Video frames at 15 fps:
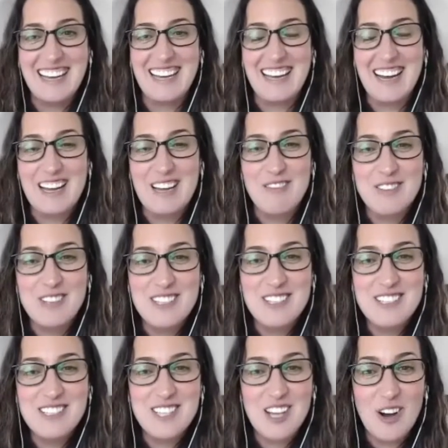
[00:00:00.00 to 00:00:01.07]
Woo. I
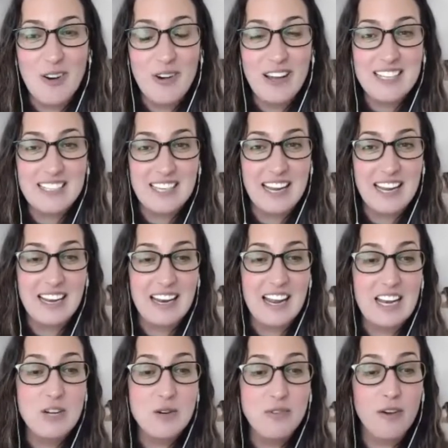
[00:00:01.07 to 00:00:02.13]
am so excited.
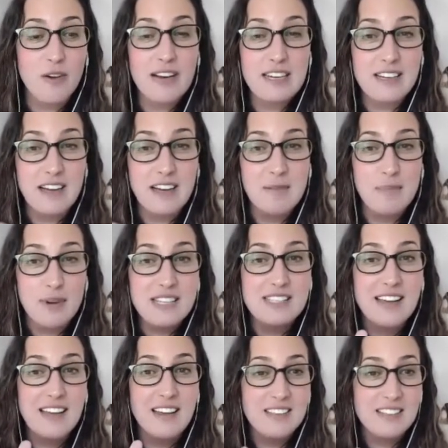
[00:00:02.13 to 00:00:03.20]
And you've already done pre
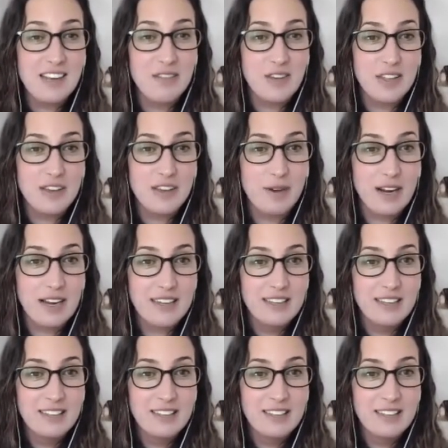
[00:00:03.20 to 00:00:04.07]
sales and everything, right?